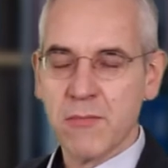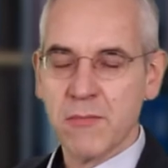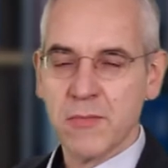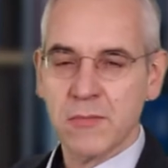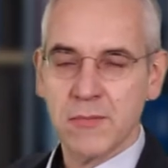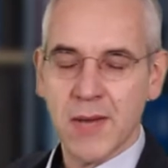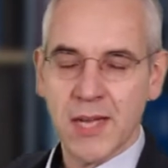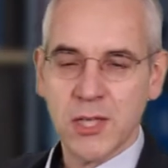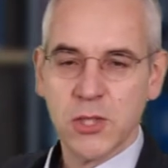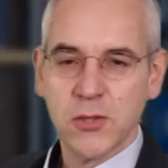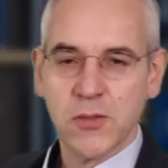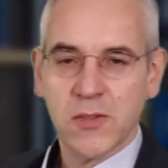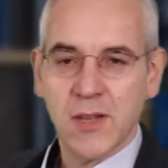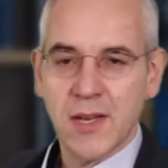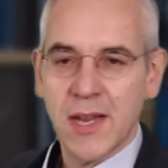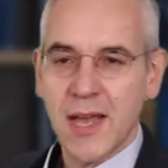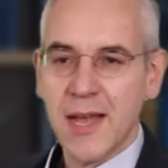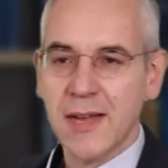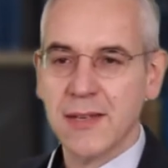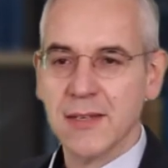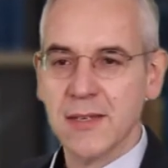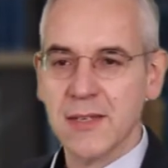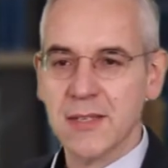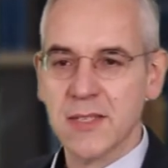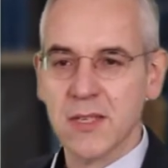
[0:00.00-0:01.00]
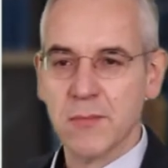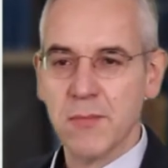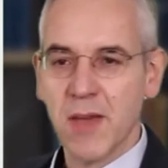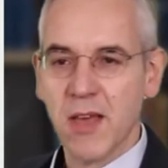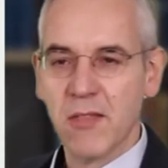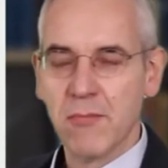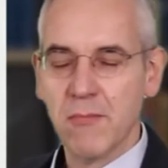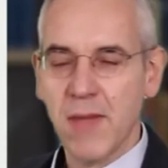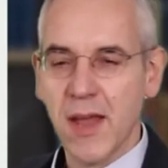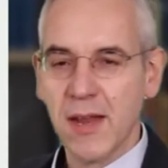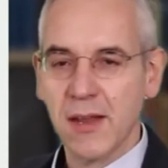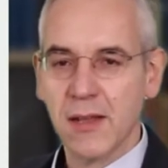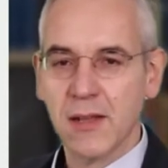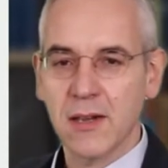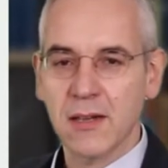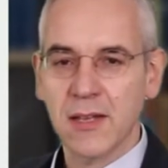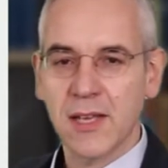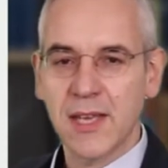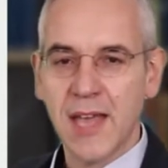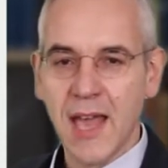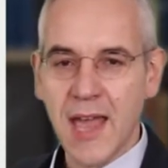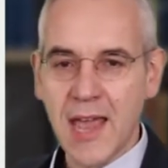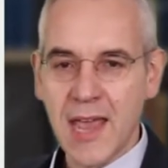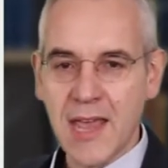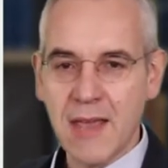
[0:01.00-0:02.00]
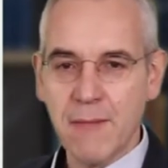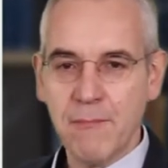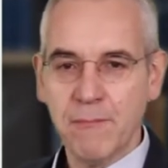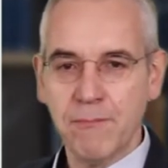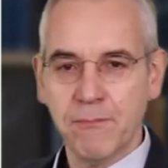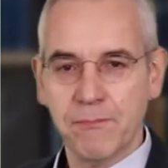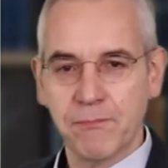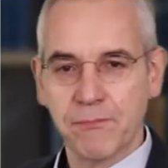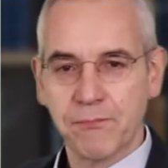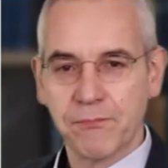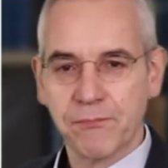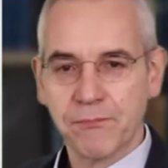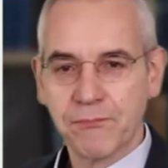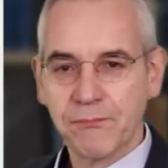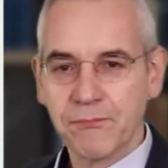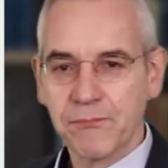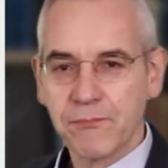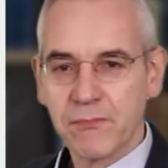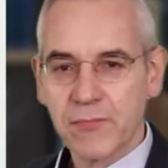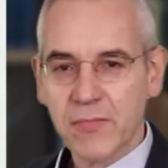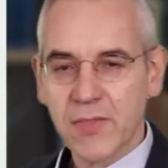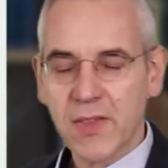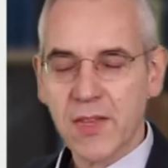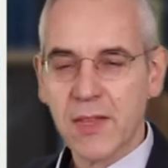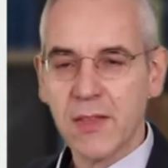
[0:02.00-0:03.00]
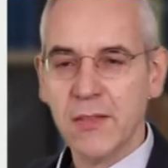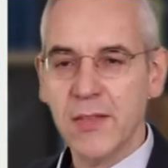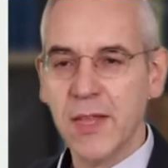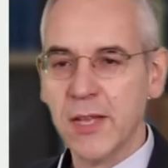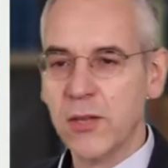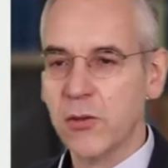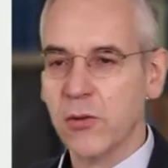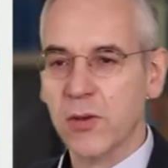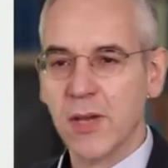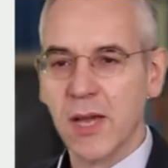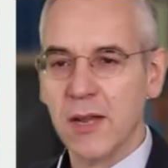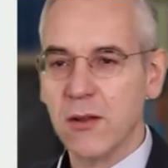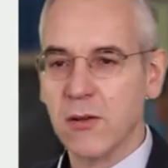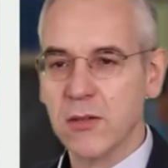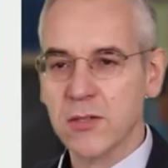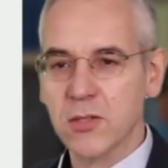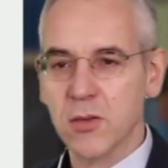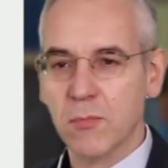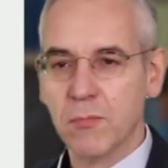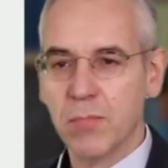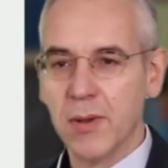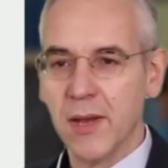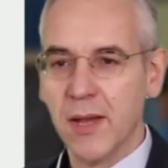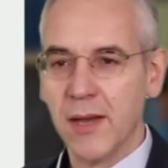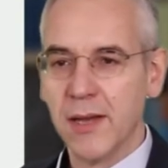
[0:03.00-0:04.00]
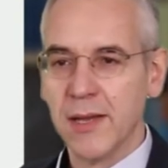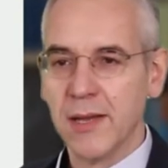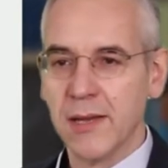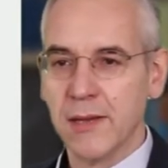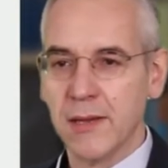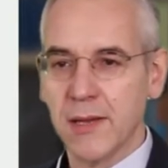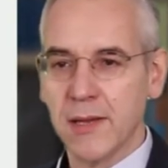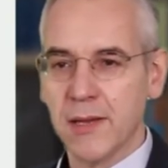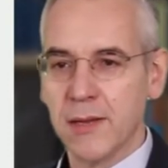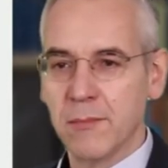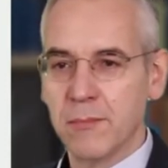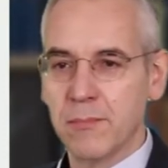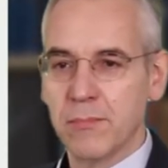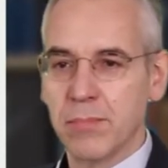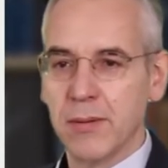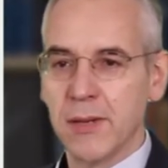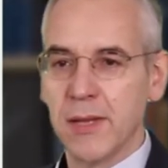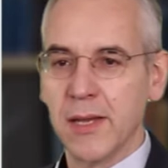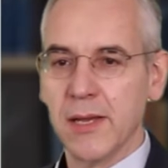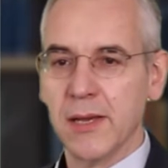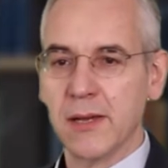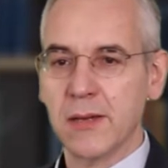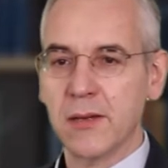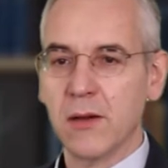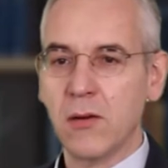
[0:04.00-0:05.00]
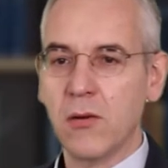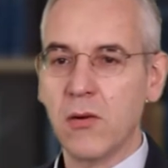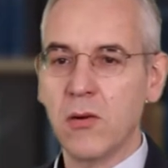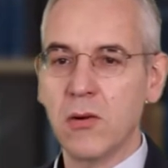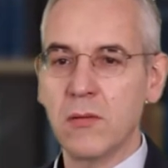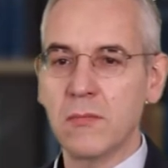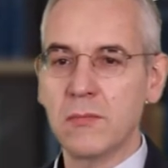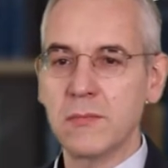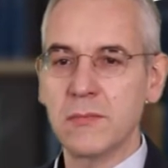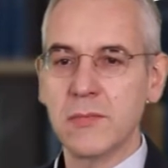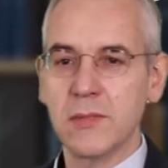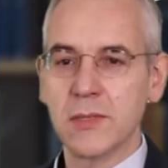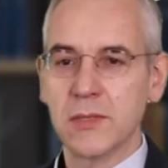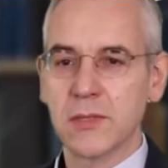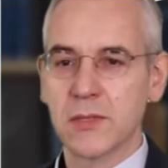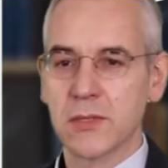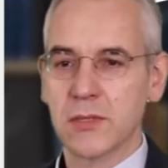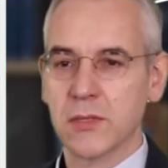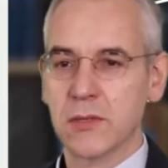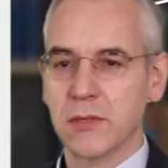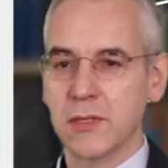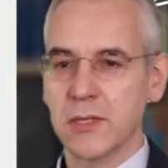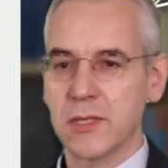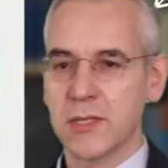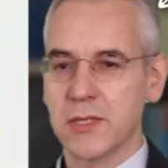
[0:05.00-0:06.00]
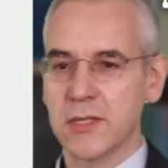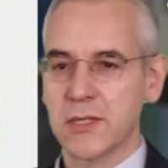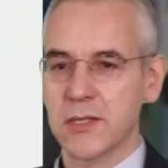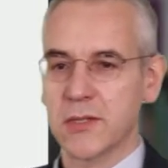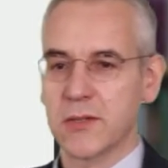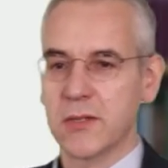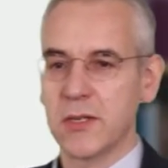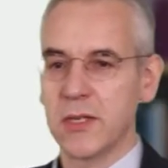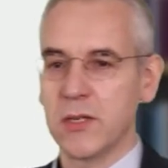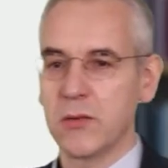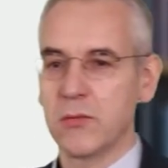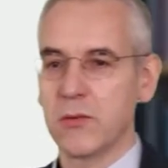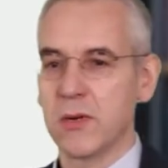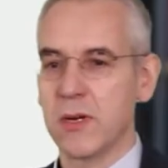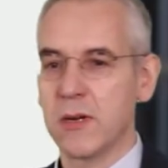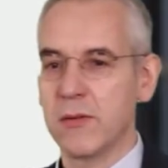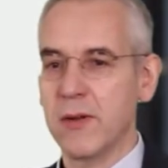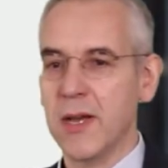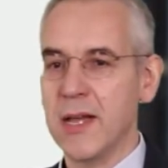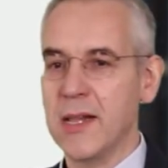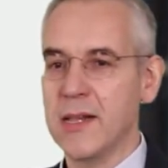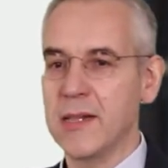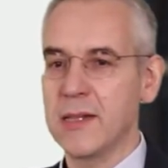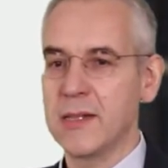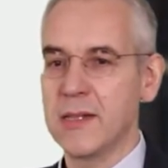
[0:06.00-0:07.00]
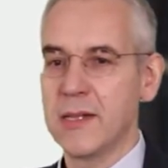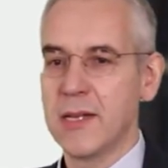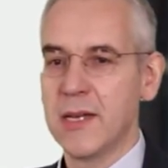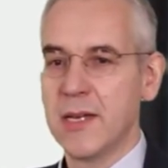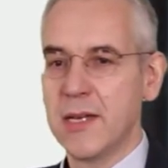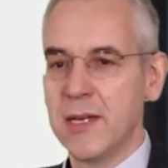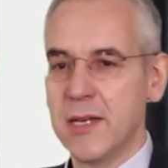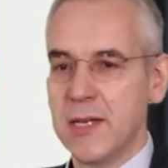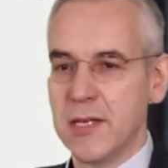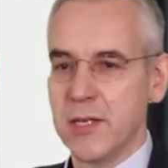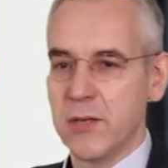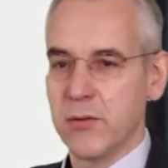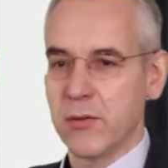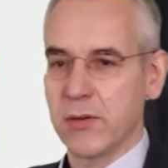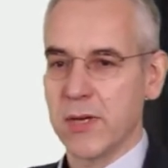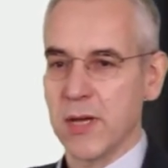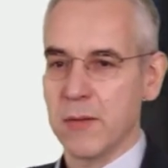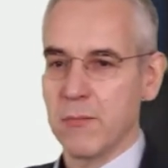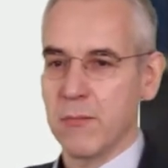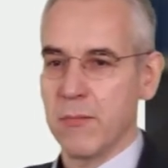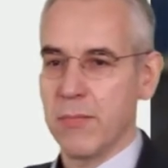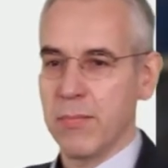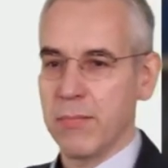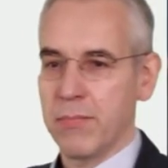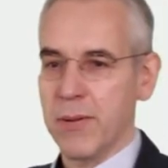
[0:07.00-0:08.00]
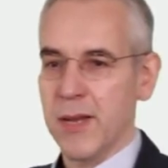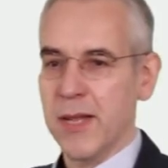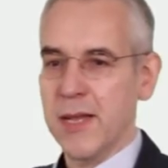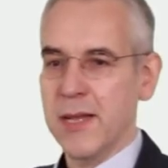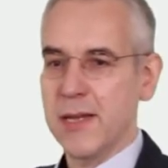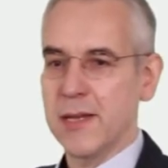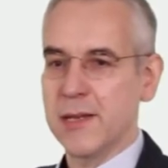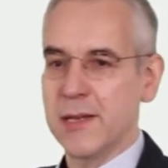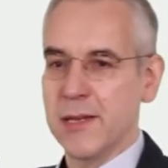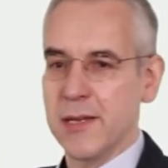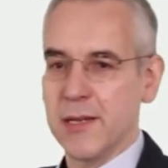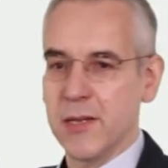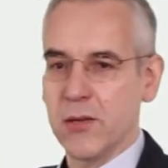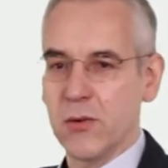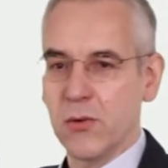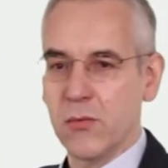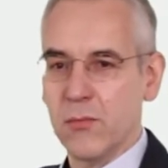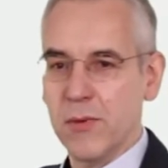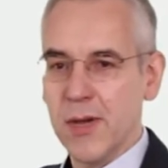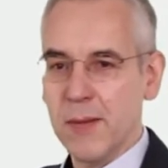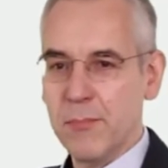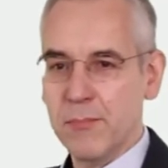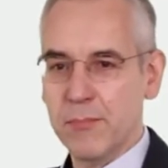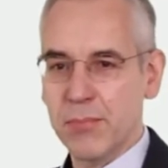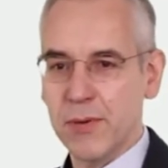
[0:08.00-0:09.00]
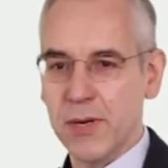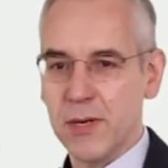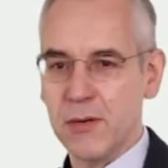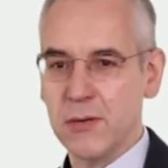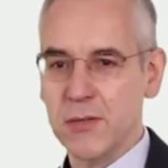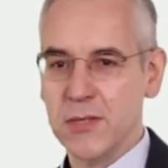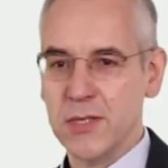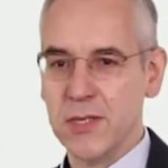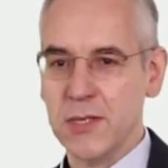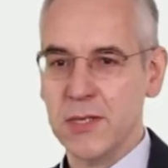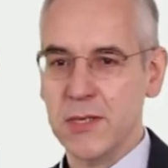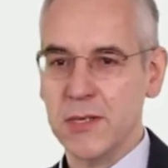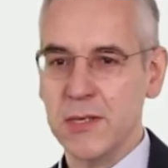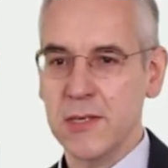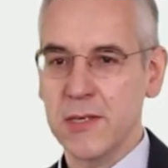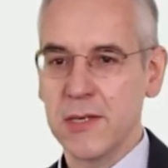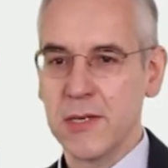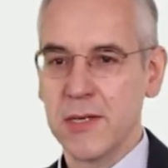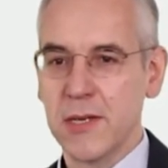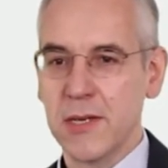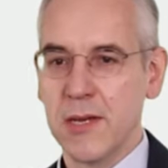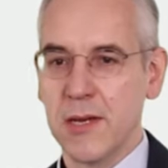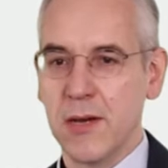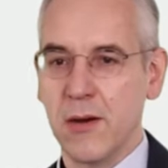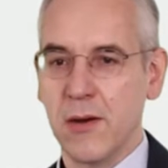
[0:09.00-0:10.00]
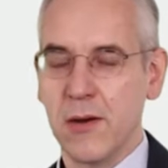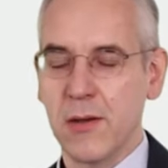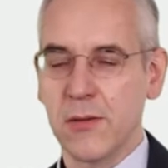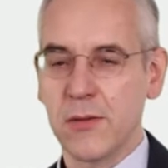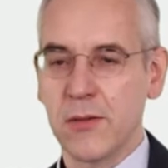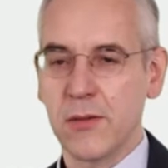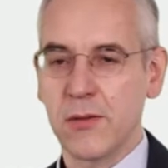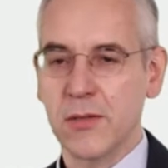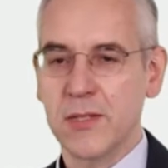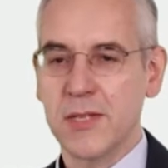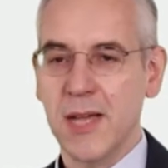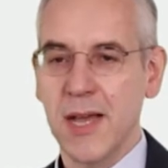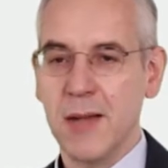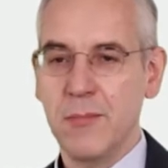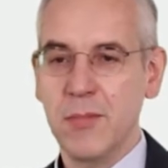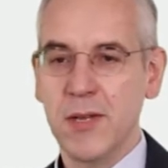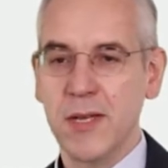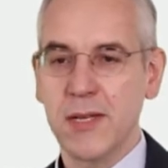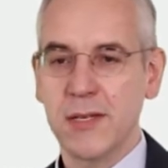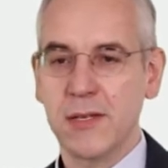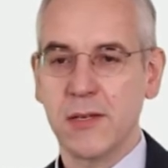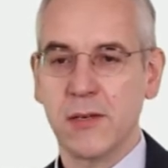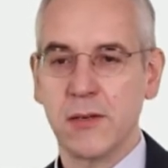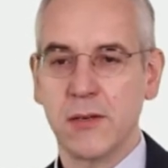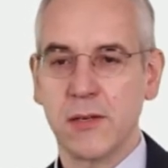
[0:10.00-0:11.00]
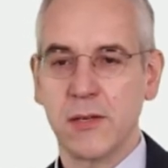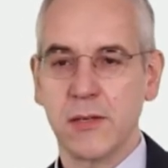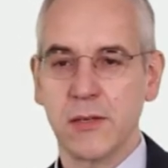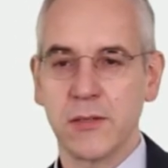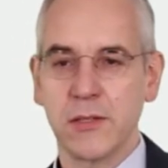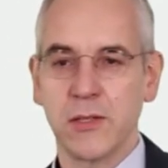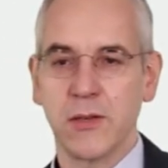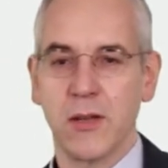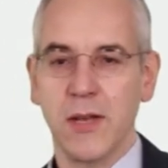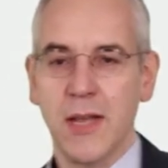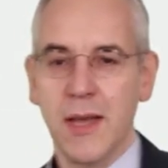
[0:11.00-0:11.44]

Match the Net is a mathematical game that you can also play, uh, play at home. So here's the URL. You can play it in your web browser, on your tablet or on your